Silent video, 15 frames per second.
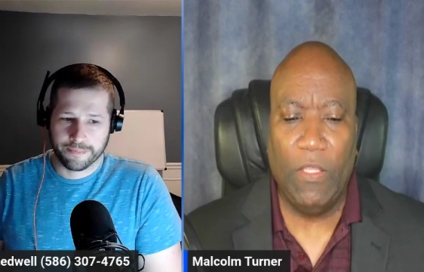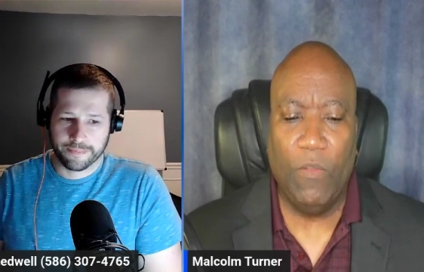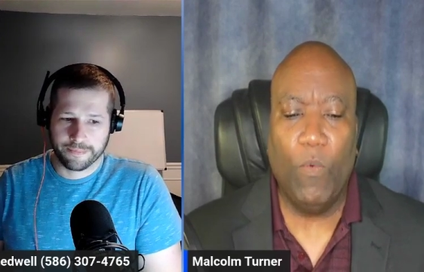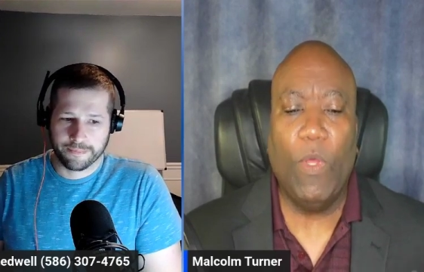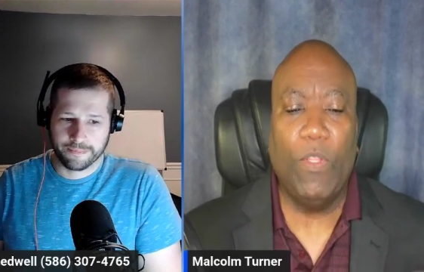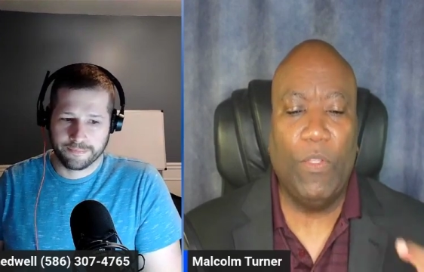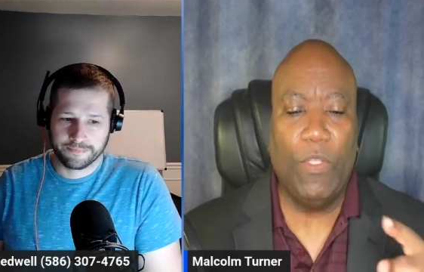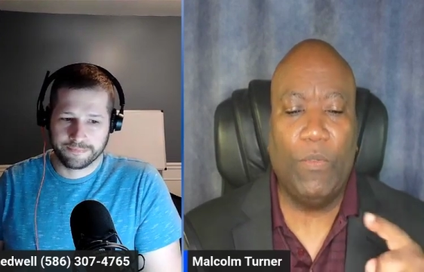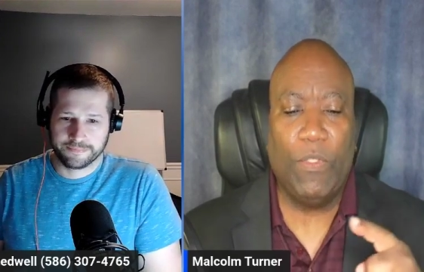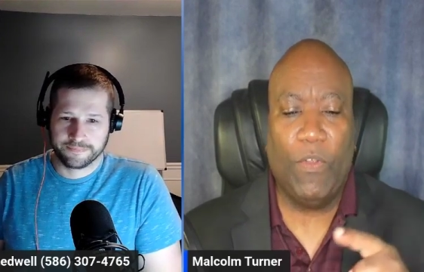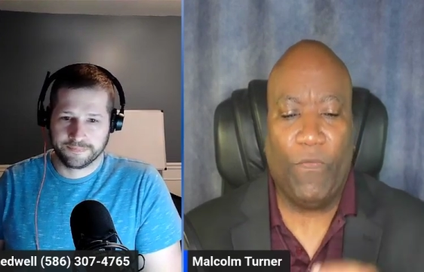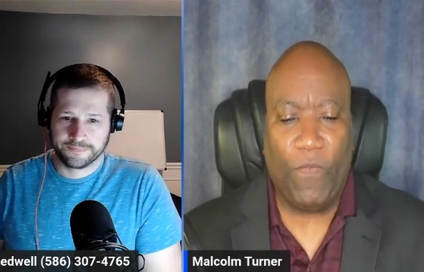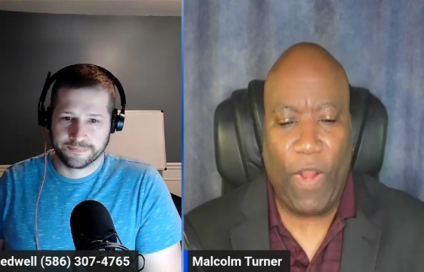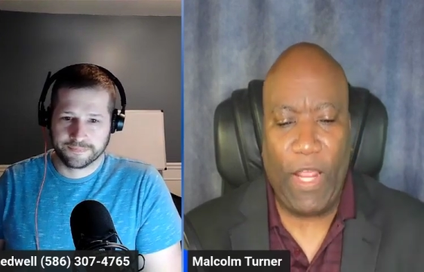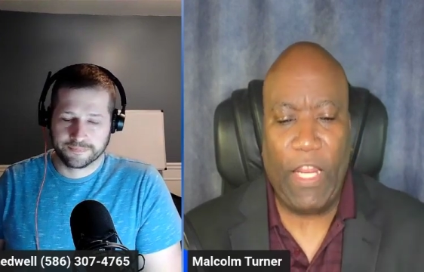Speaker 1: Well, this was the
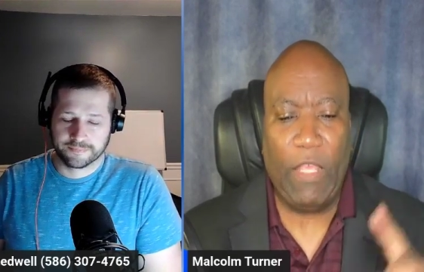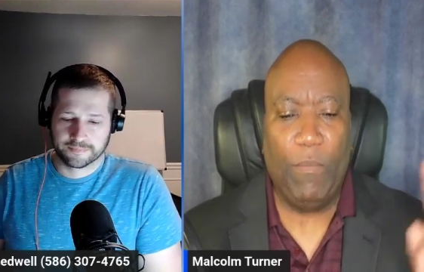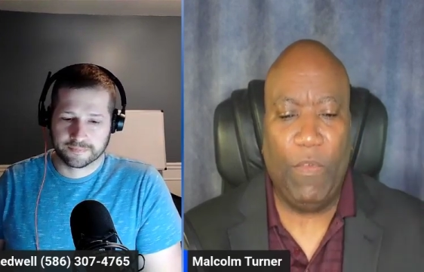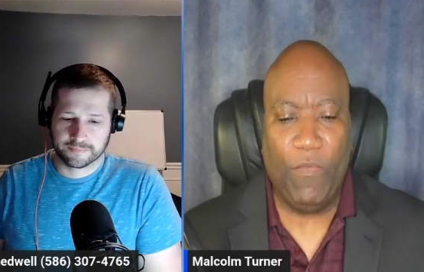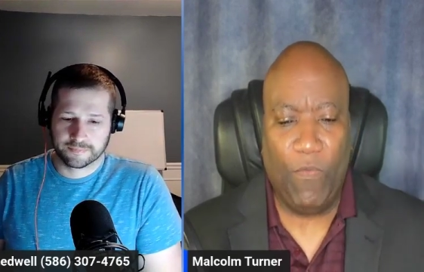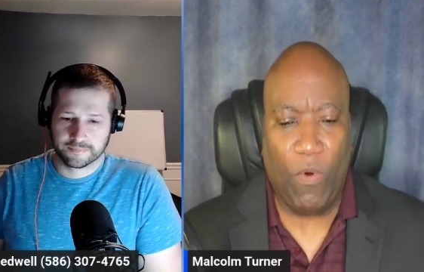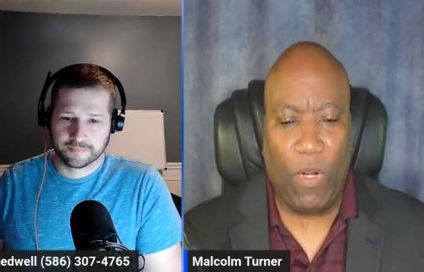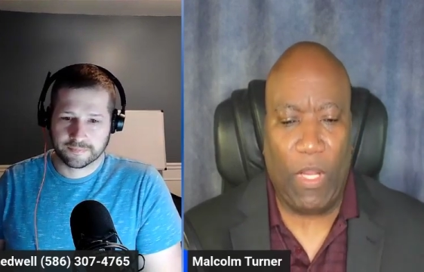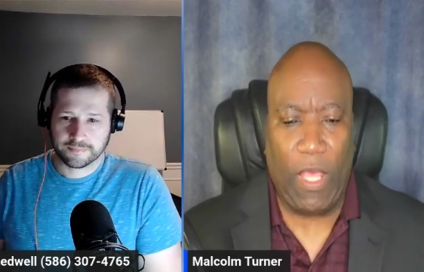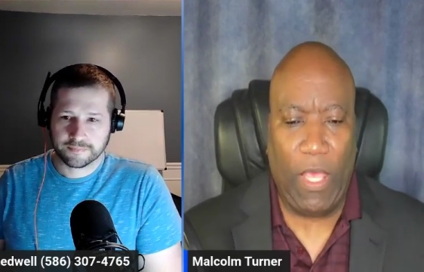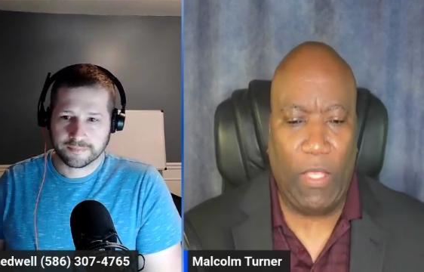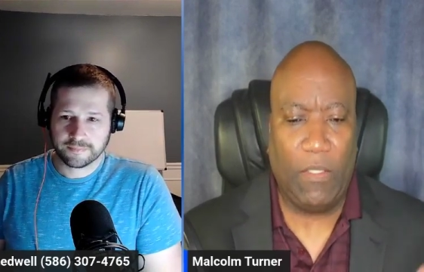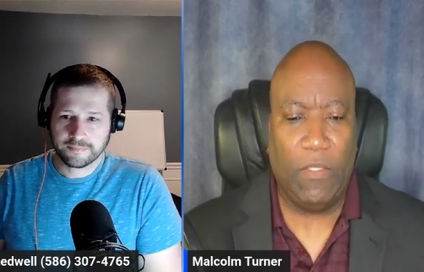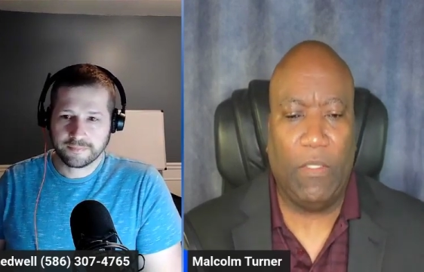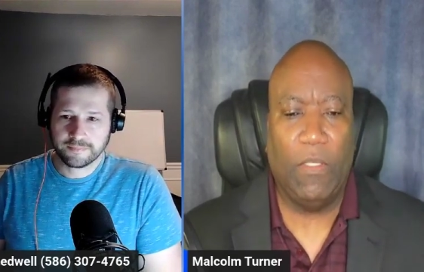Friday before
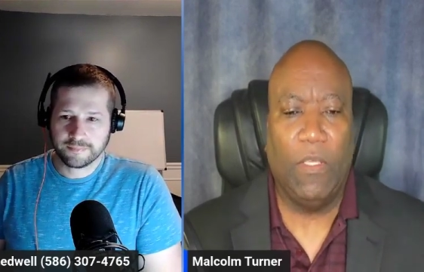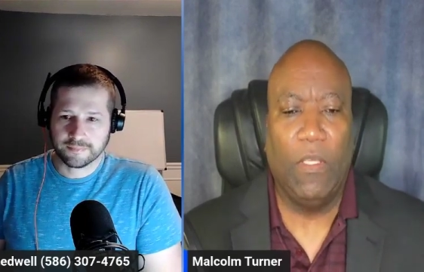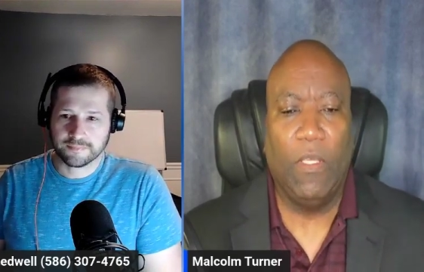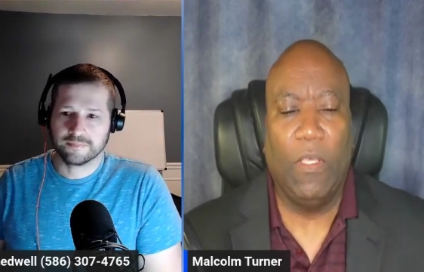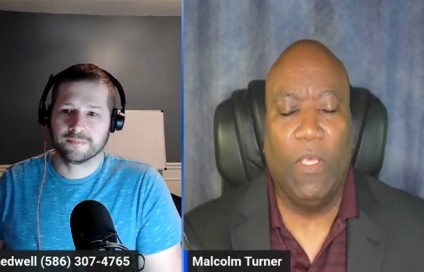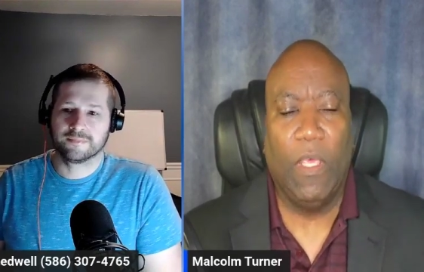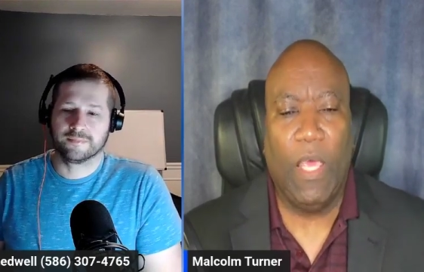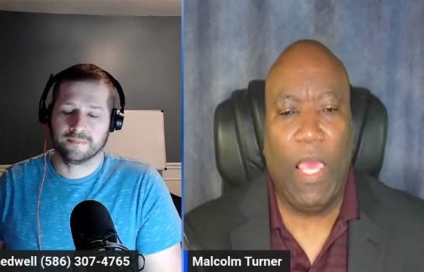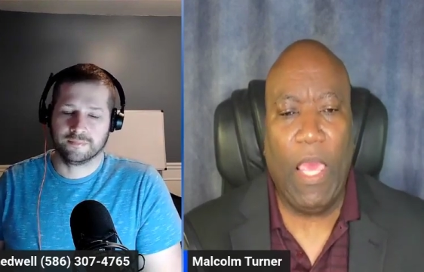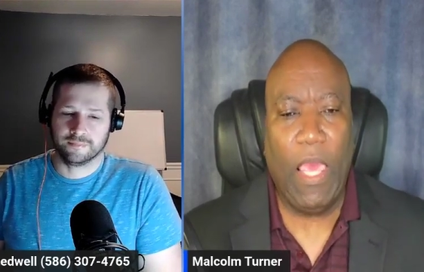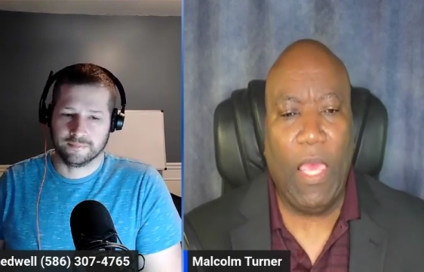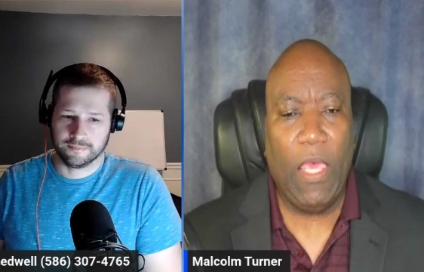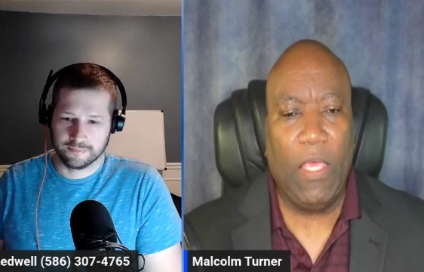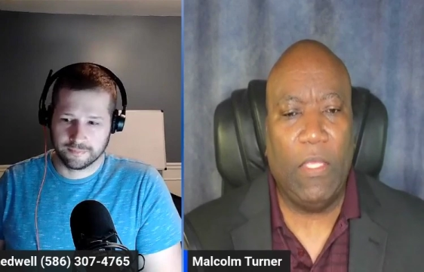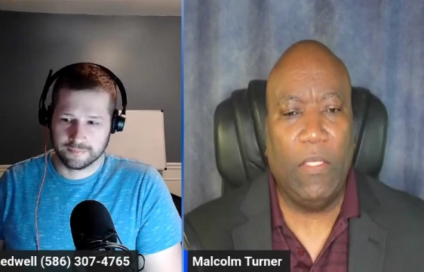last,
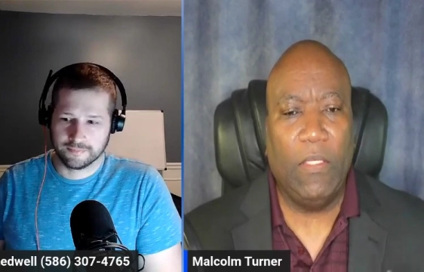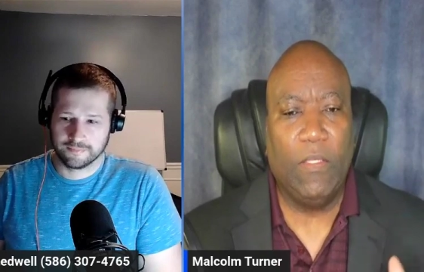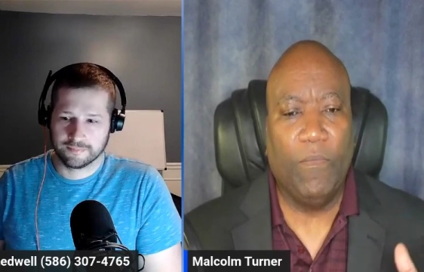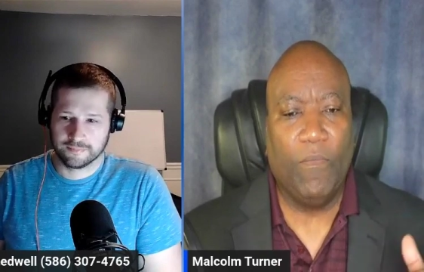and